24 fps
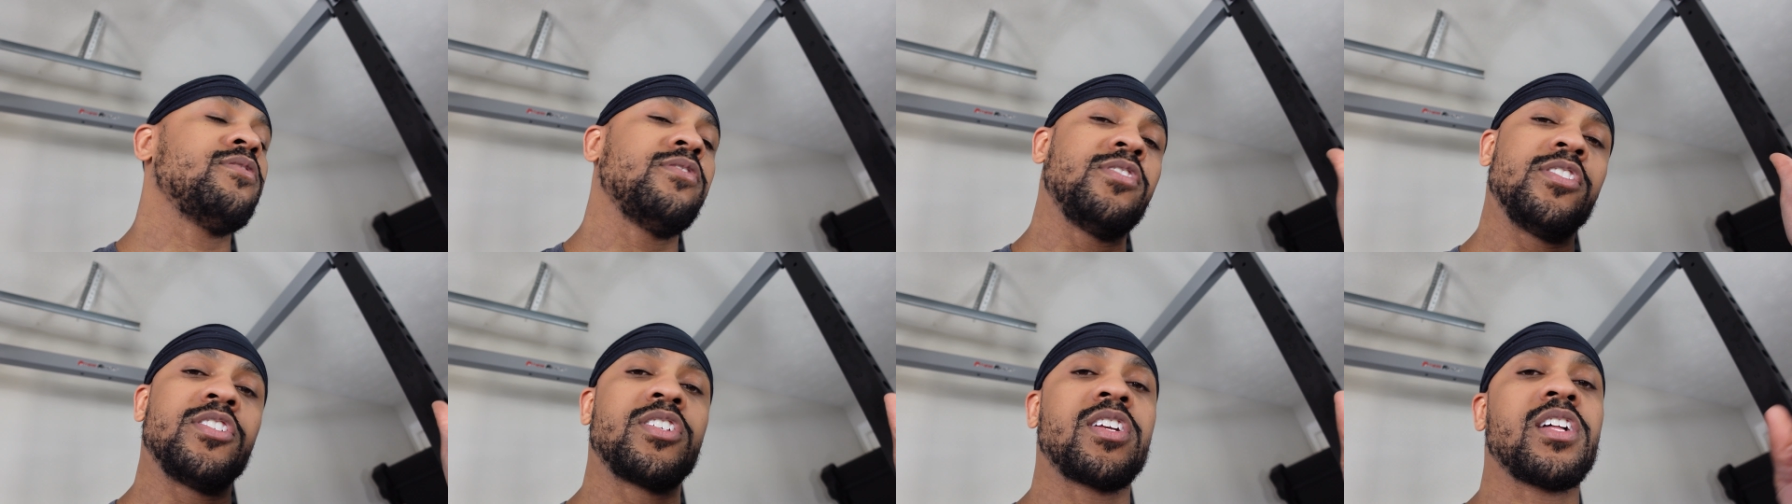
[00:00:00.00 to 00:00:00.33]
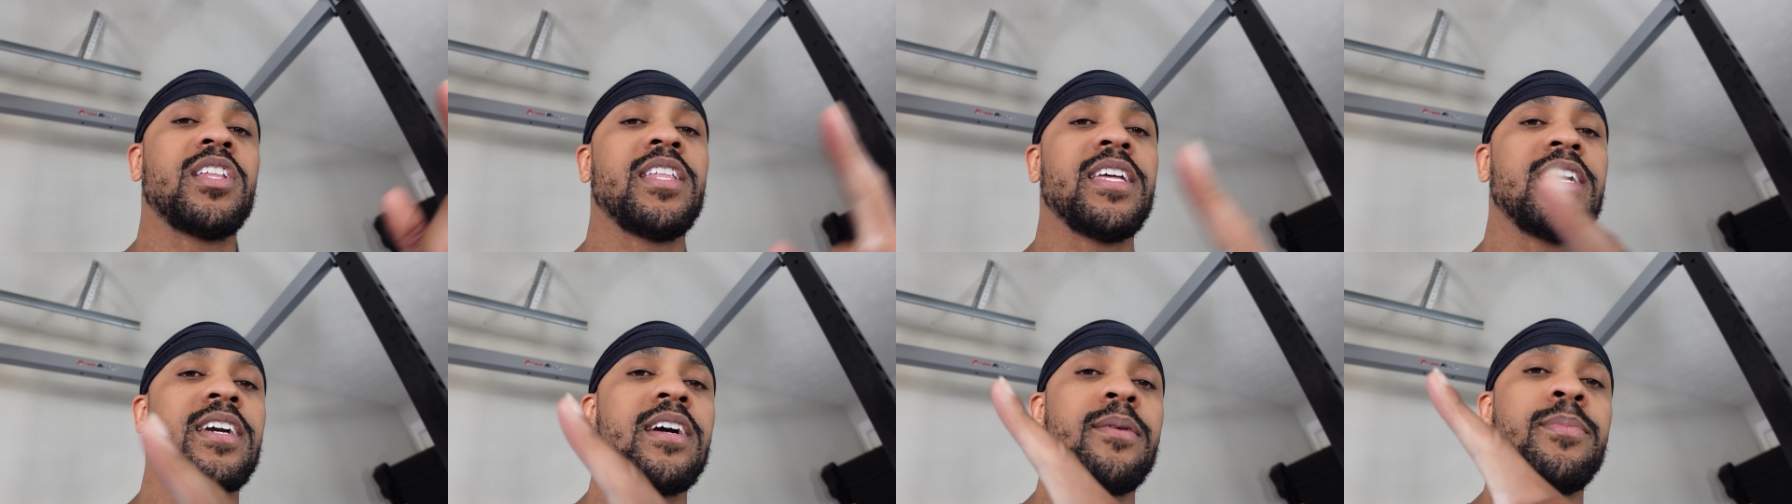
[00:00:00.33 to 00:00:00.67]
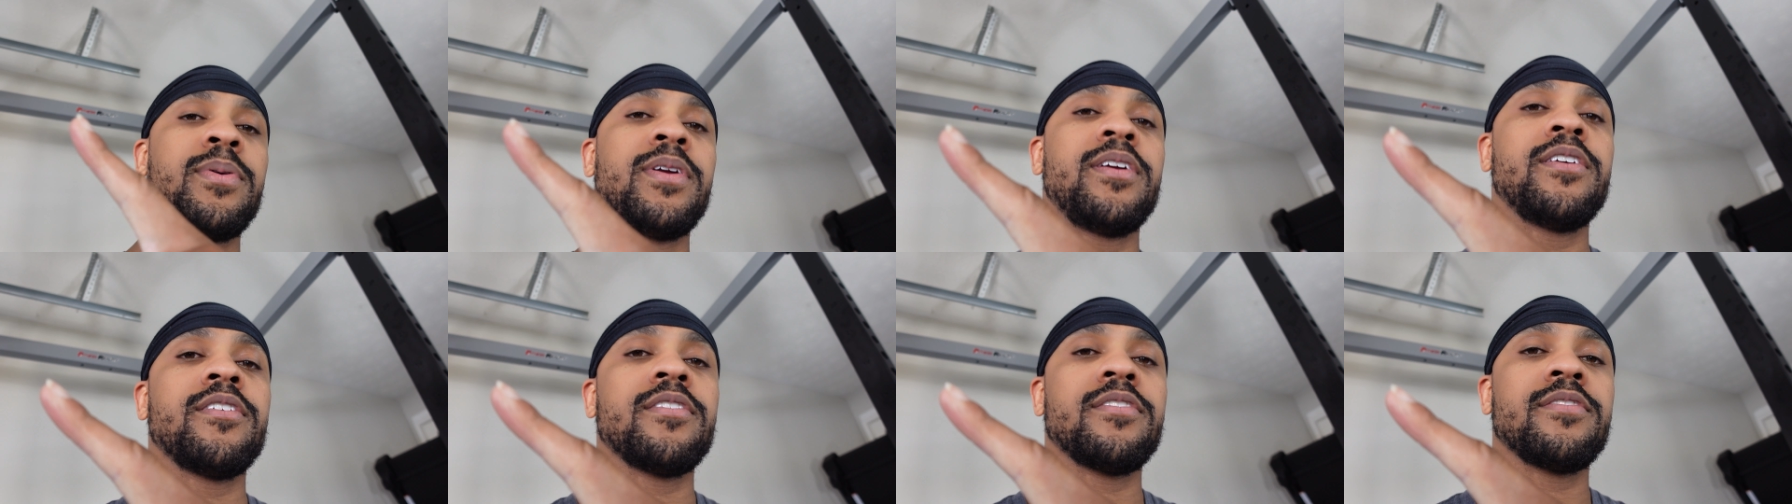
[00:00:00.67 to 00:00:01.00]
Just click up
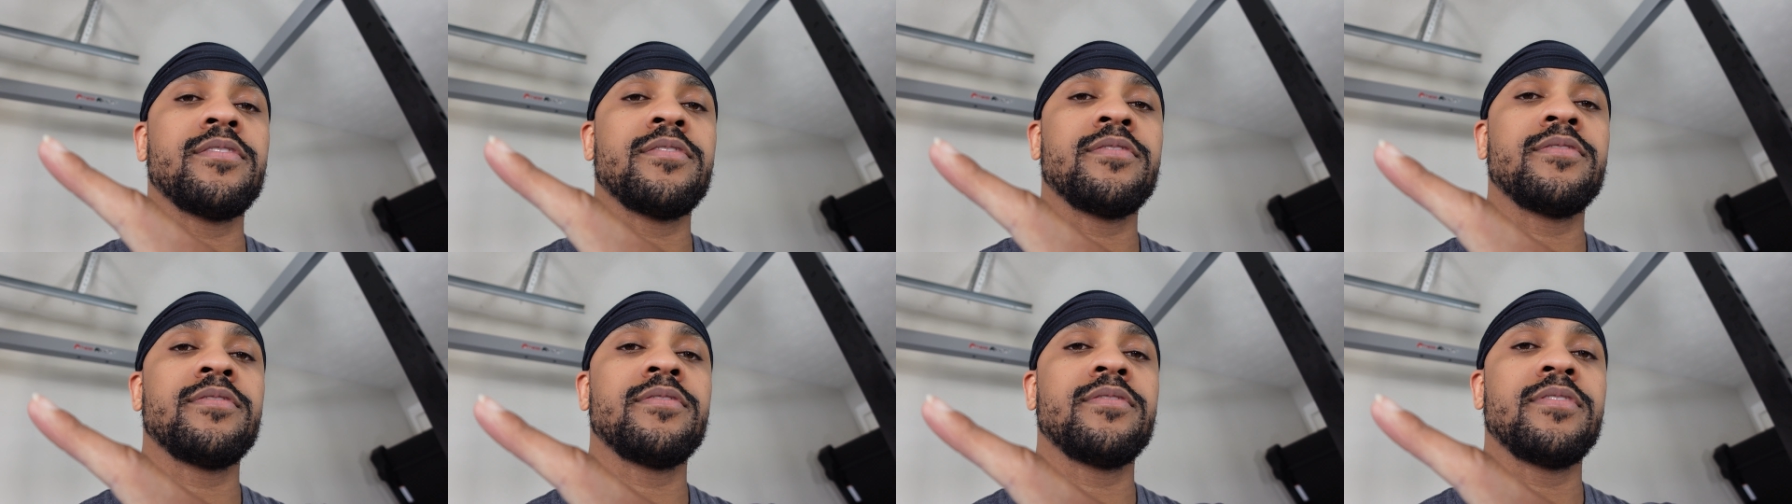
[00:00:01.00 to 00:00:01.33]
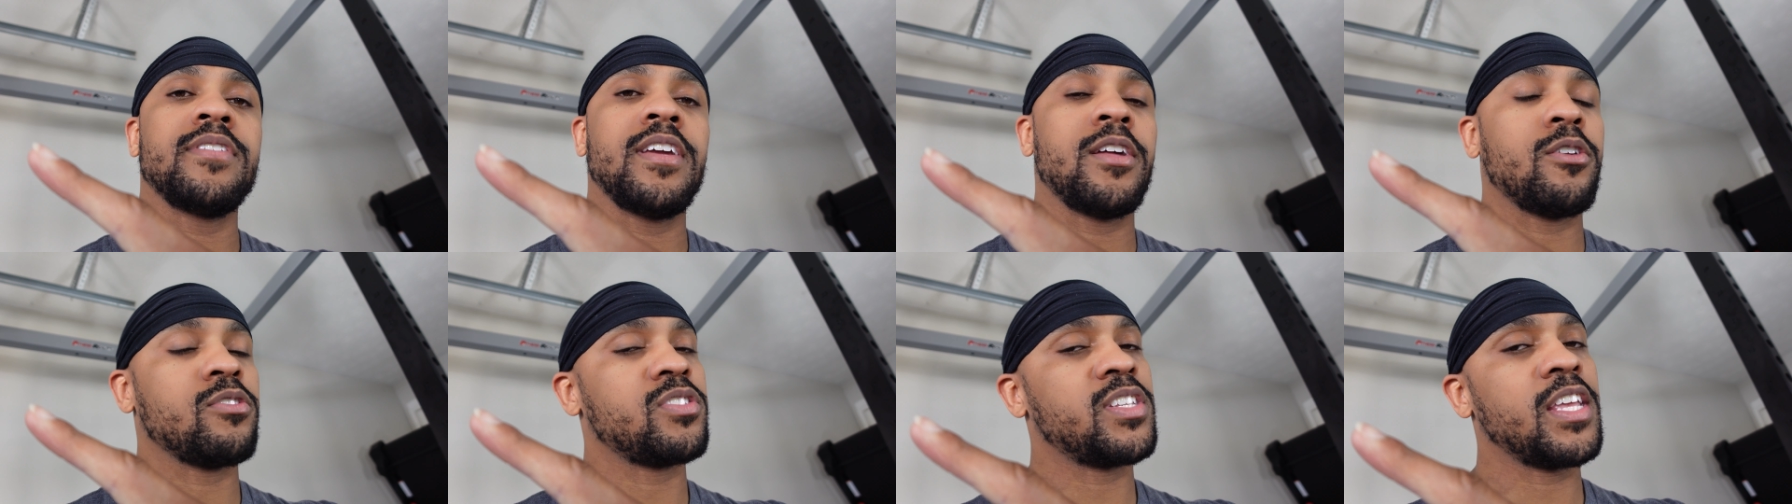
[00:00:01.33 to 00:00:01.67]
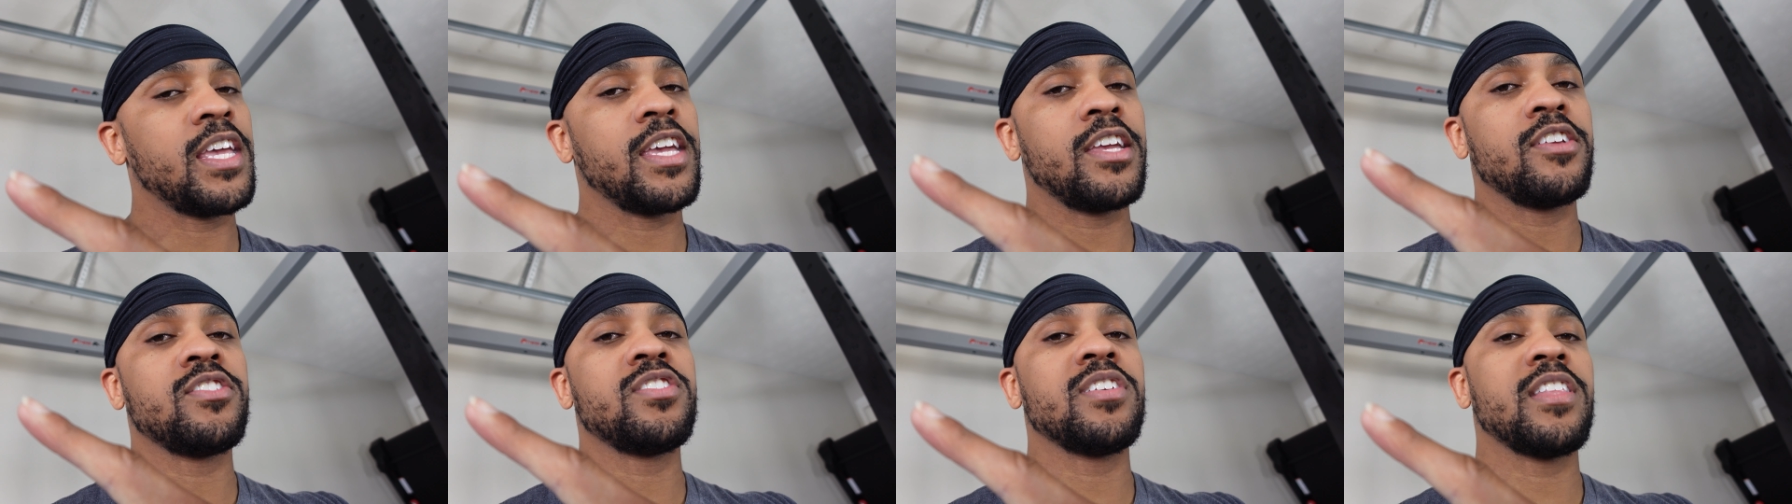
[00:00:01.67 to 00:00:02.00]
here, it'll
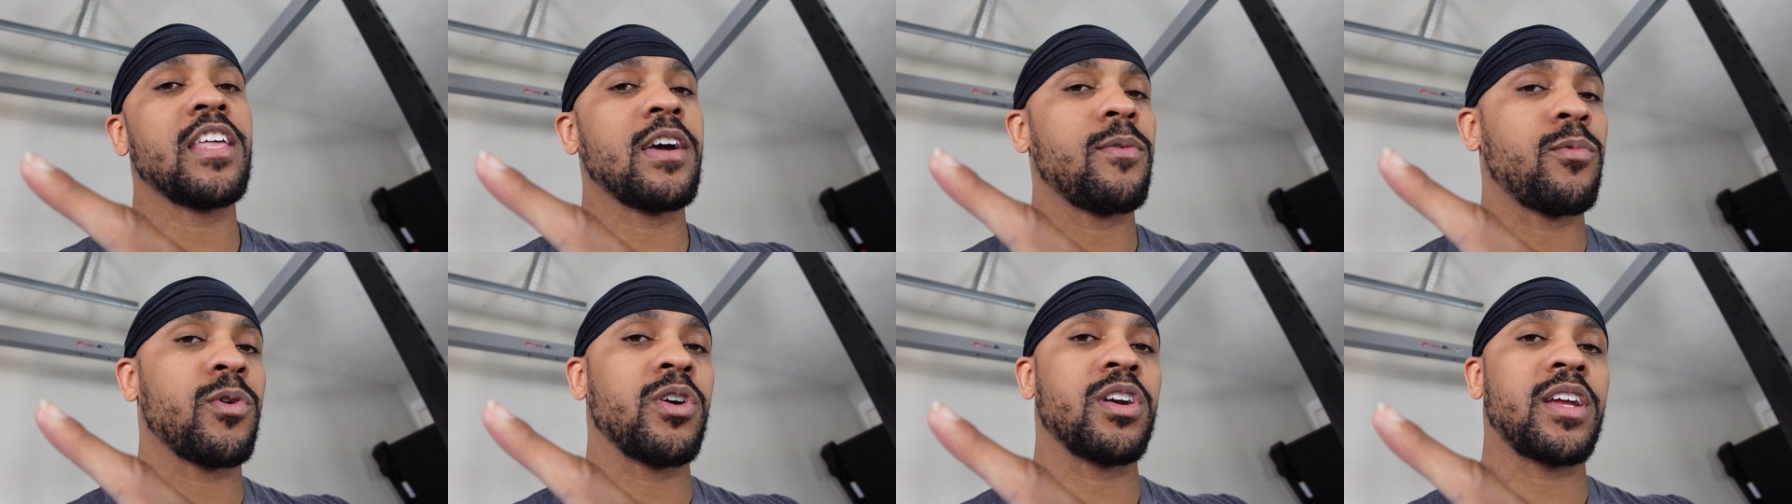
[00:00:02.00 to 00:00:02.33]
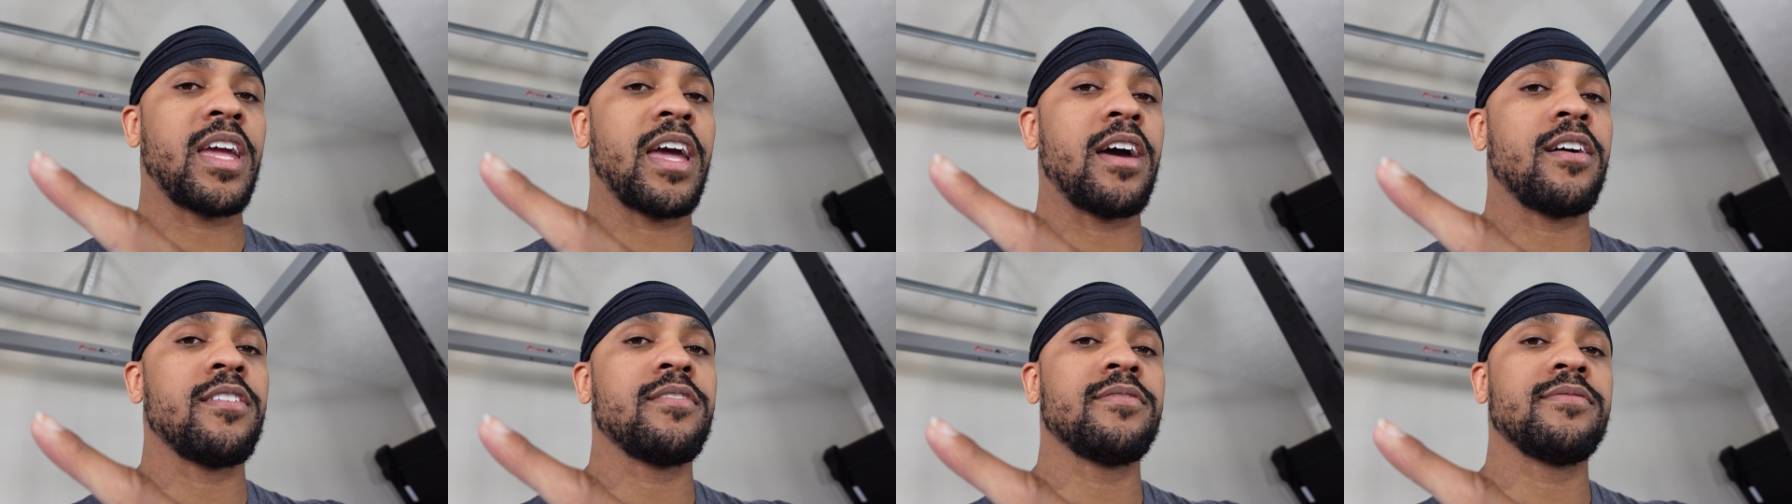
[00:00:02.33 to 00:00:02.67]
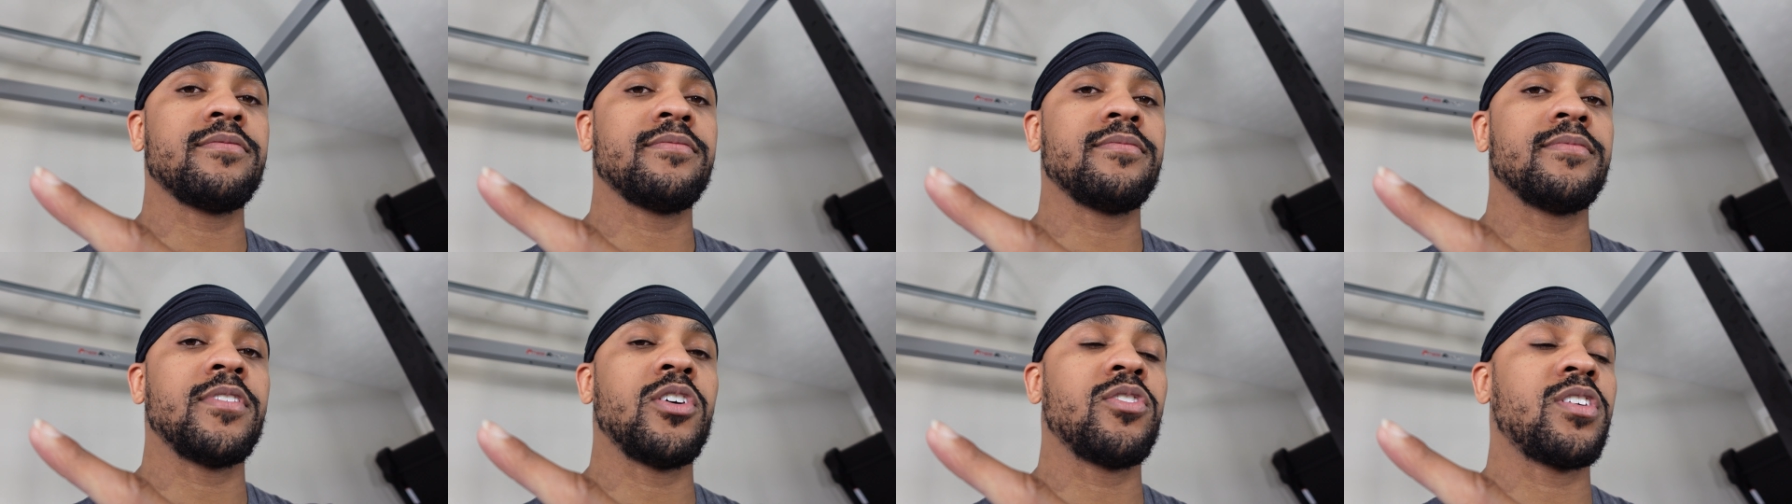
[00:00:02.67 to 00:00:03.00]
take you to that workout
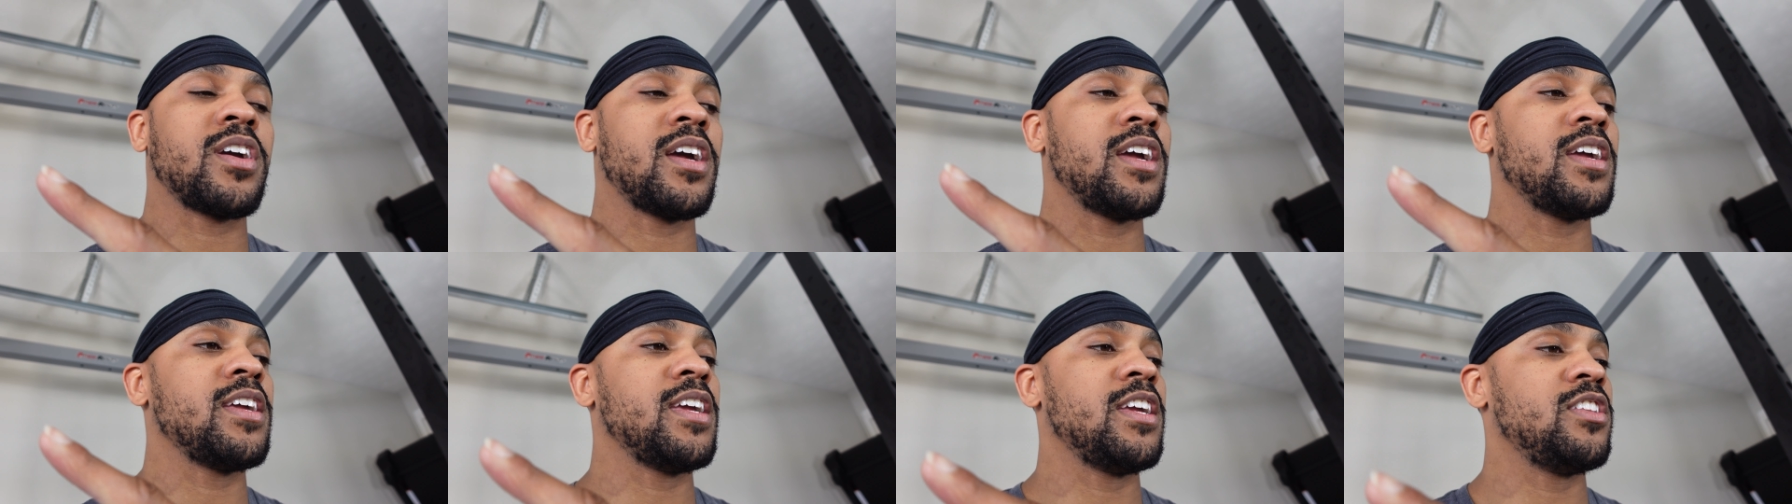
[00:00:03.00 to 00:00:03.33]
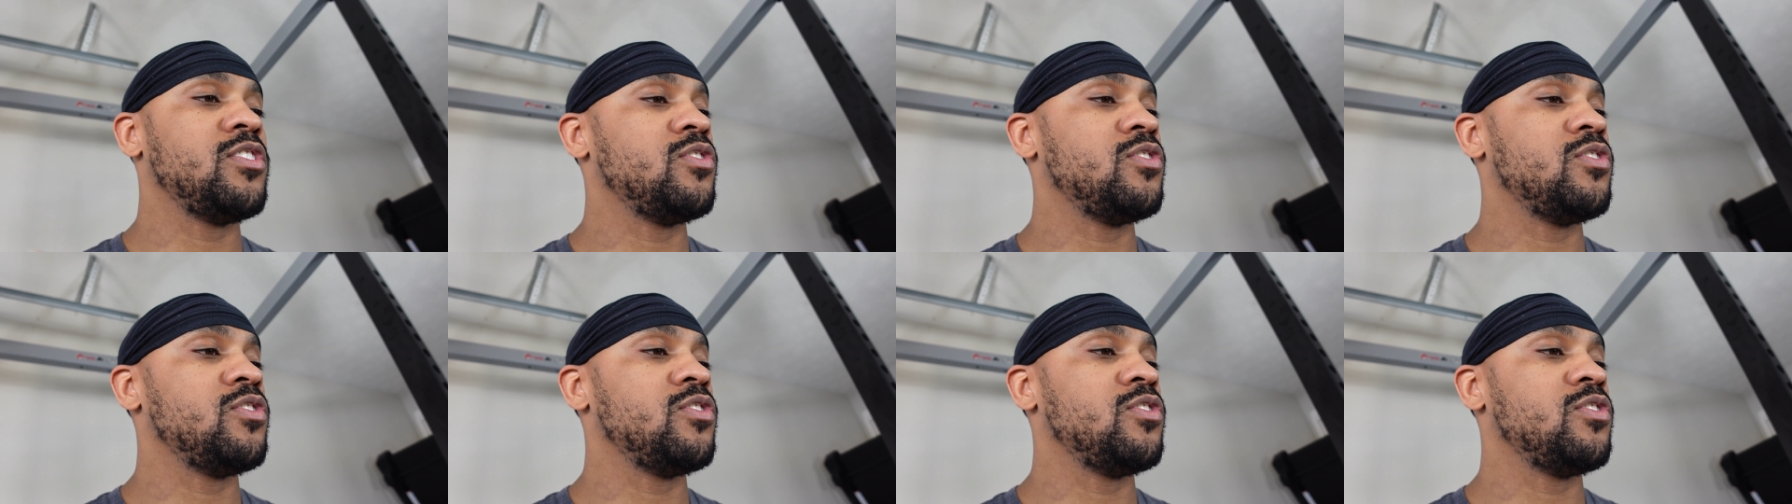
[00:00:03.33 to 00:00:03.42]
okay?